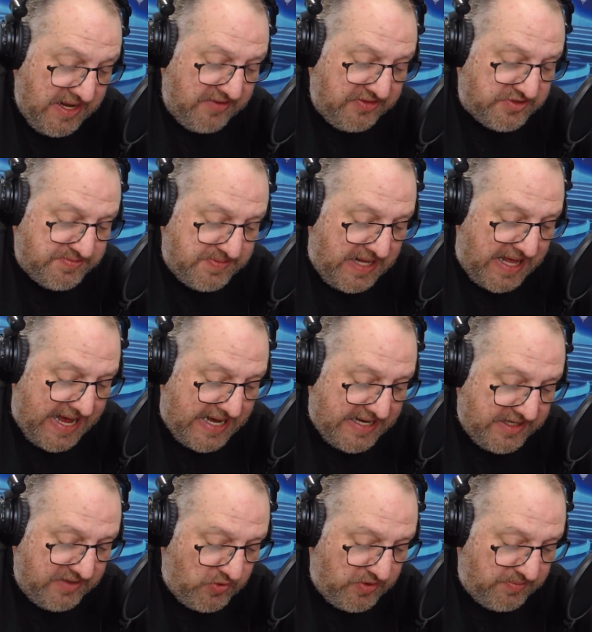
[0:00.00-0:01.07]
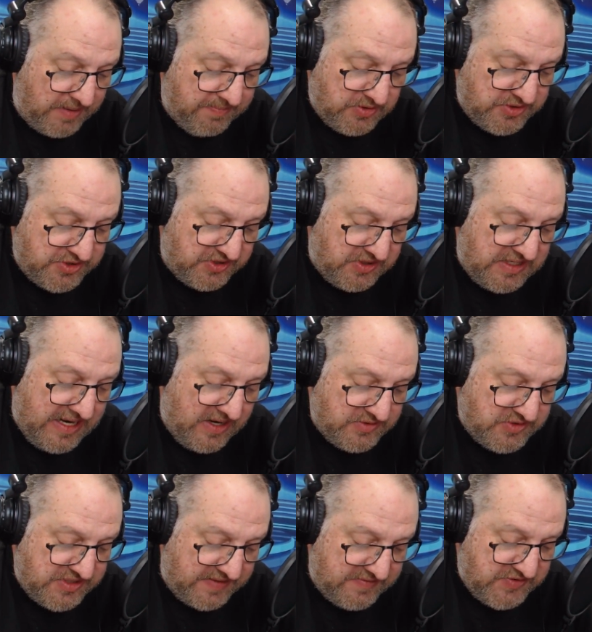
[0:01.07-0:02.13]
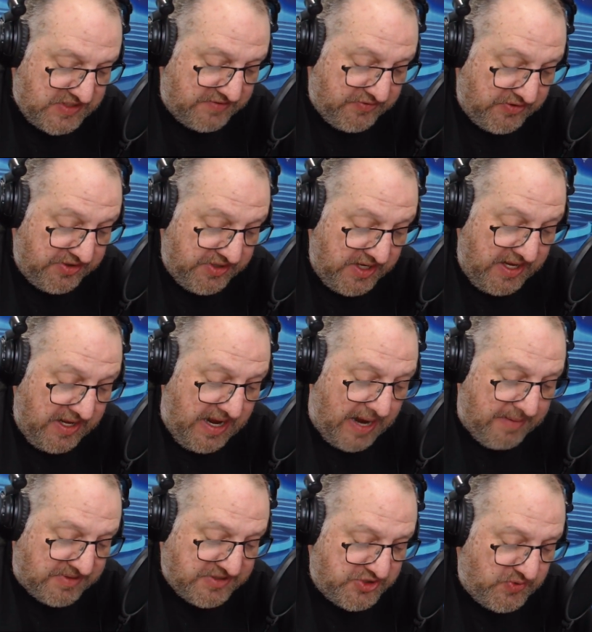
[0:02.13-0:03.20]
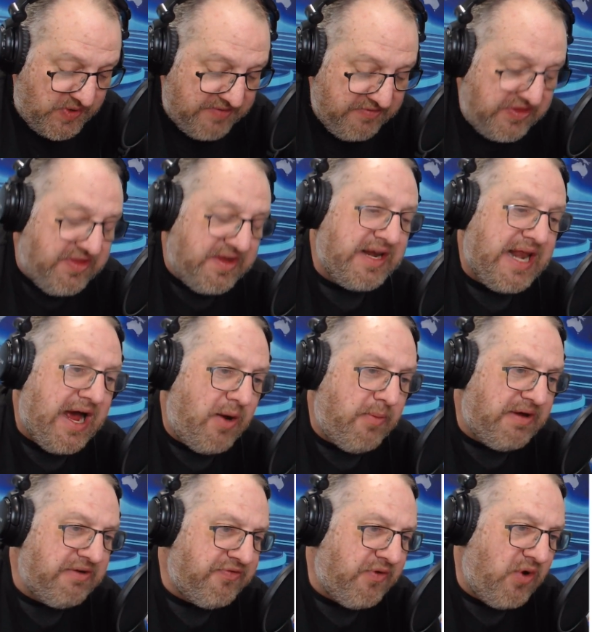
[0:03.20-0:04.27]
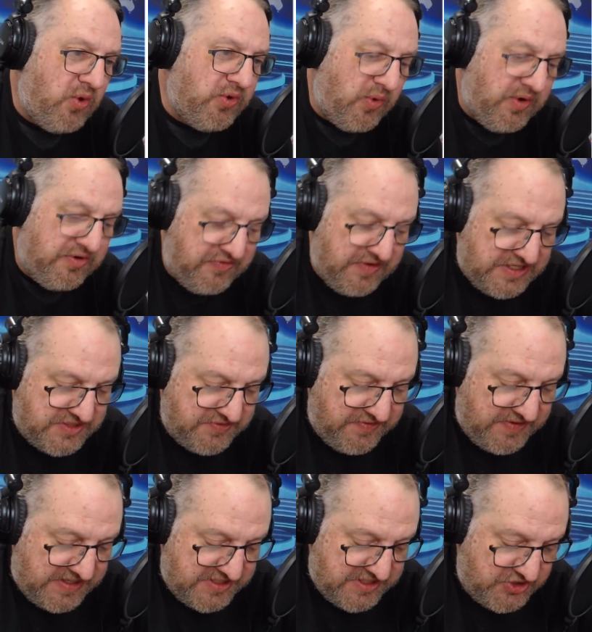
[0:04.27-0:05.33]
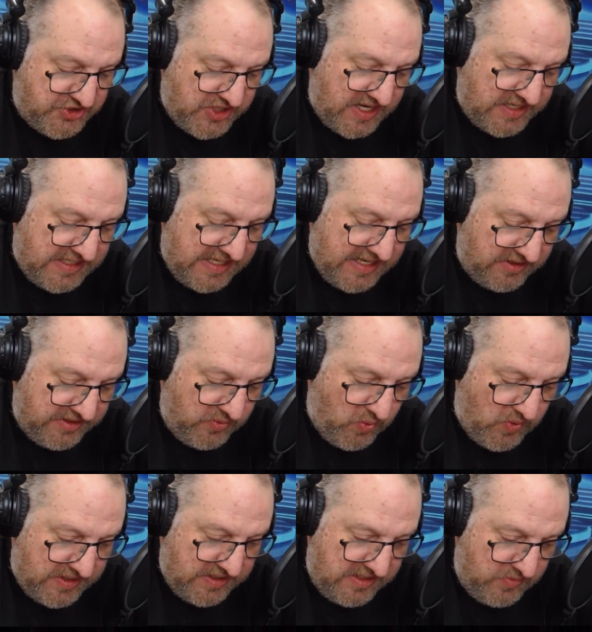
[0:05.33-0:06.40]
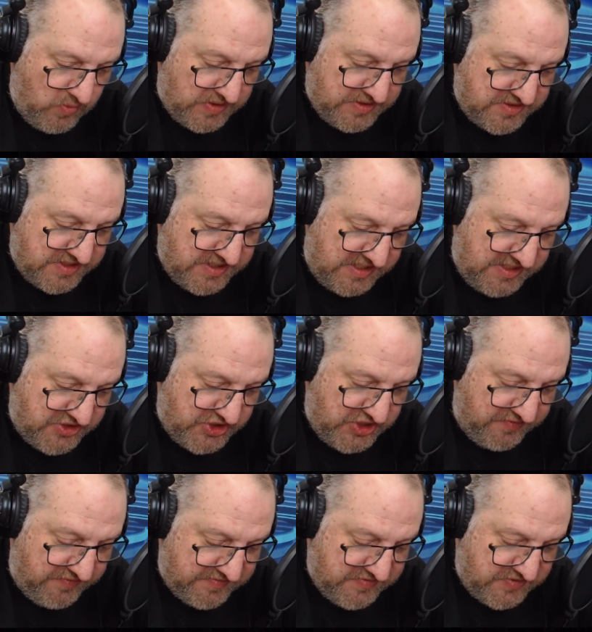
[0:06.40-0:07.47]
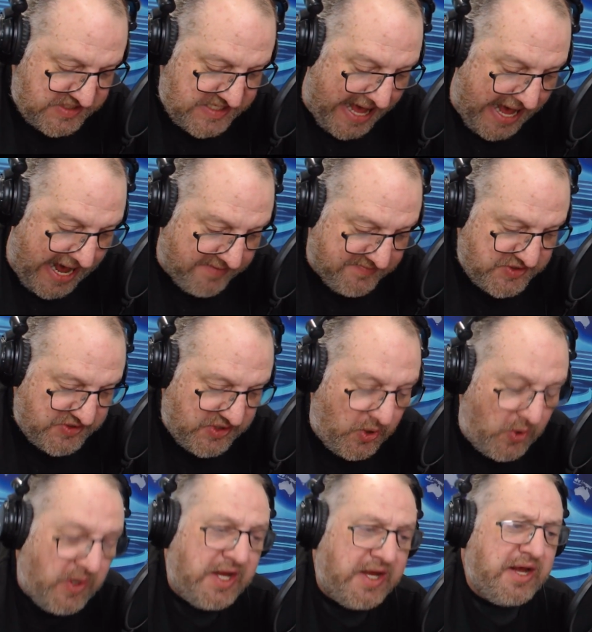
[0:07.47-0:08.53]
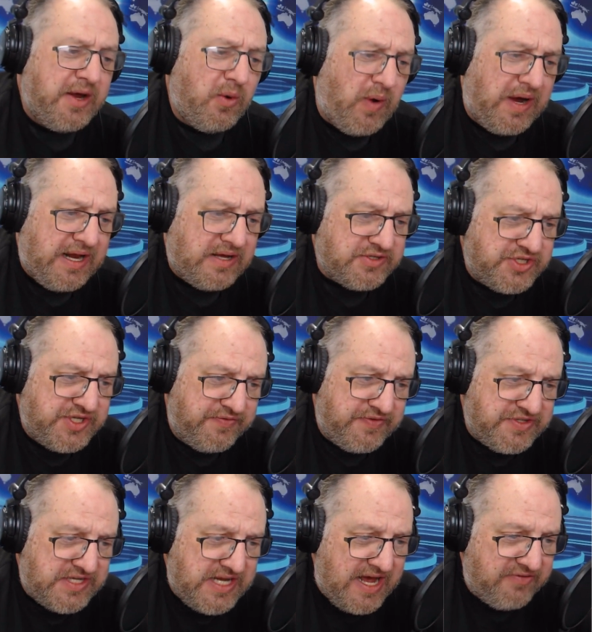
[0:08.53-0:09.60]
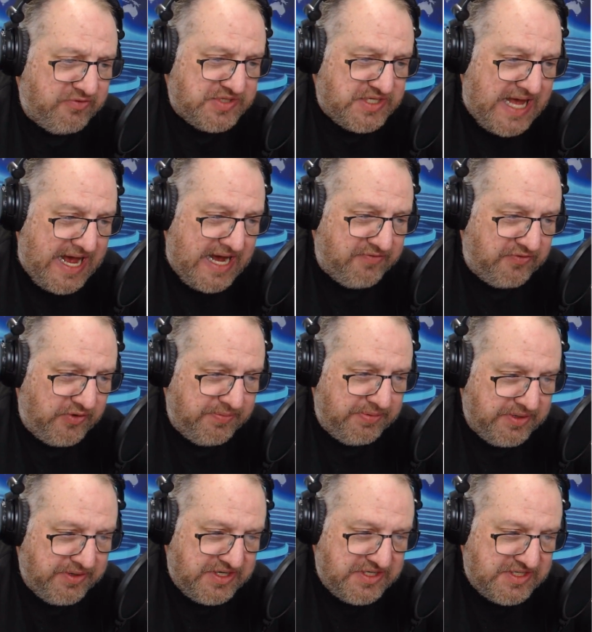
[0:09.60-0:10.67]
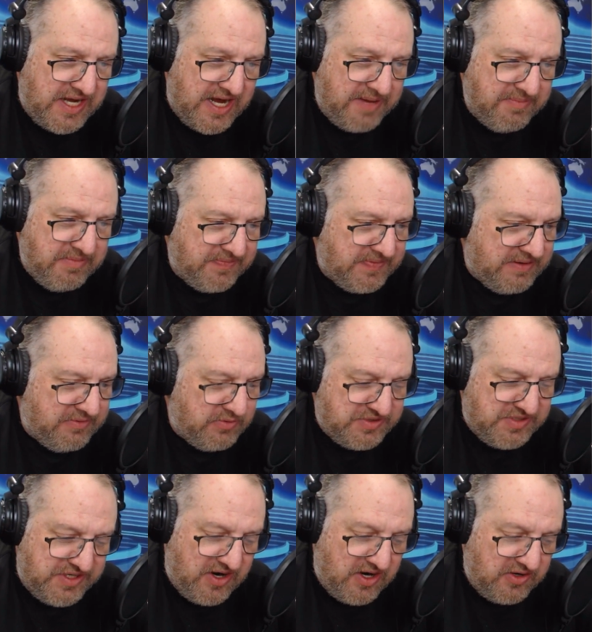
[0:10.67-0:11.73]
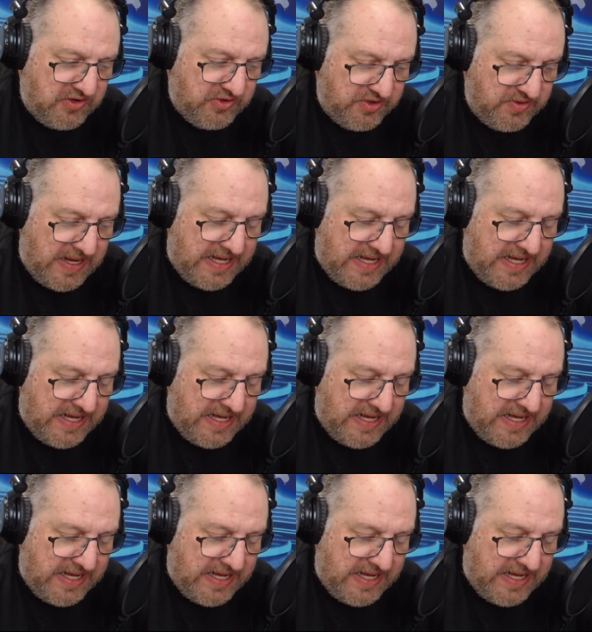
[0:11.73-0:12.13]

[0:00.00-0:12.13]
There's been a hacking of one of my personal accounts that I've suffered. I must do everything now by phone or face-to-face, said John Kelly when he was the chief of staff. So White House chief of staff was hacked for a period of time. That was the article.